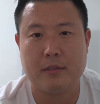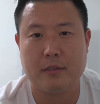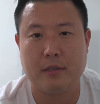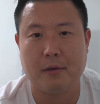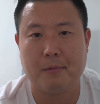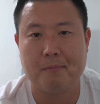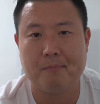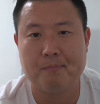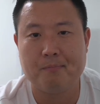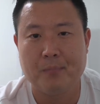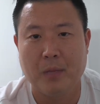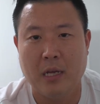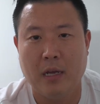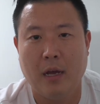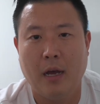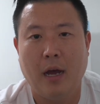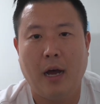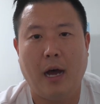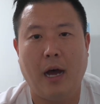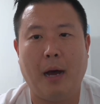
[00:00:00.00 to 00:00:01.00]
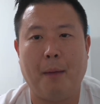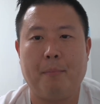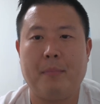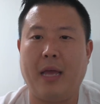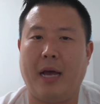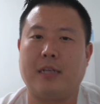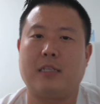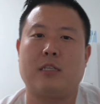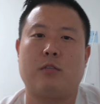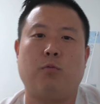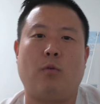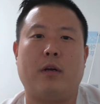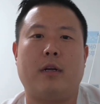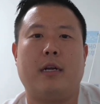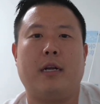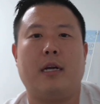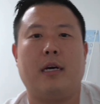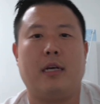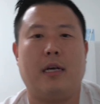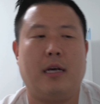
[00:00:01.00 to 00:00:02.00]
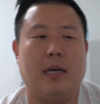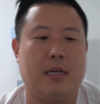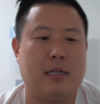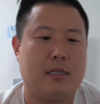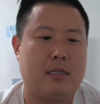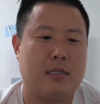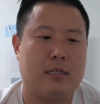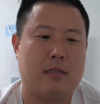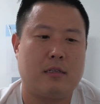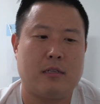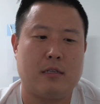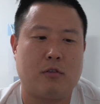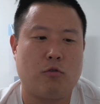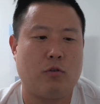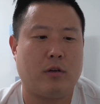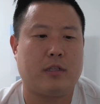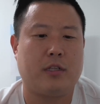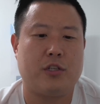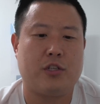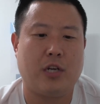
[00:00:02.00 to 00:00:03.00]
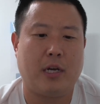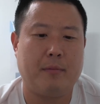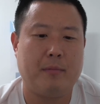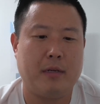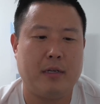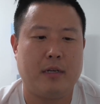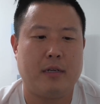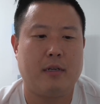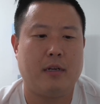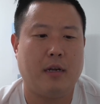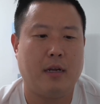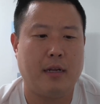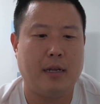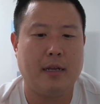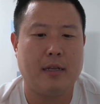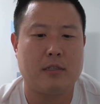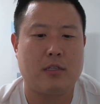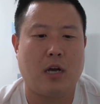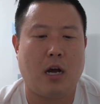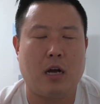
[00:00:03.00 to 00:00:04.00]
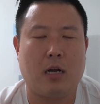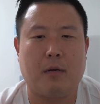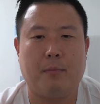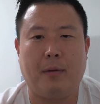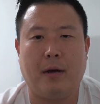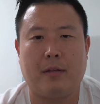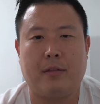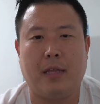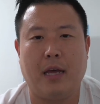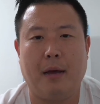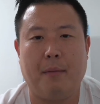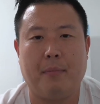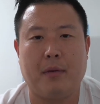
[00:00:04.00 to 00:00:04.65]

So yeah, I just wanted to just quickly chime in and talk about that,